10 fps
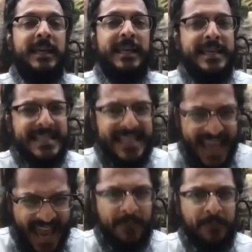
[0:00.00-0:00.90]
He's
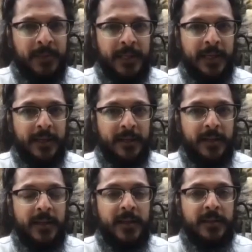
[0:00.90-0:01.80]
gambling,
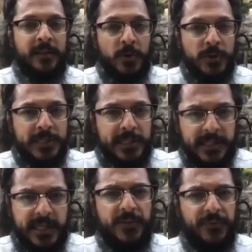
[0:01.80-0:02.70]
the most
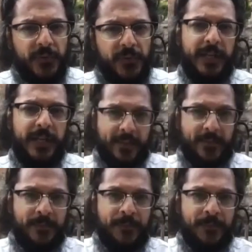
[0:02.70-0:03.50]
deceitful game.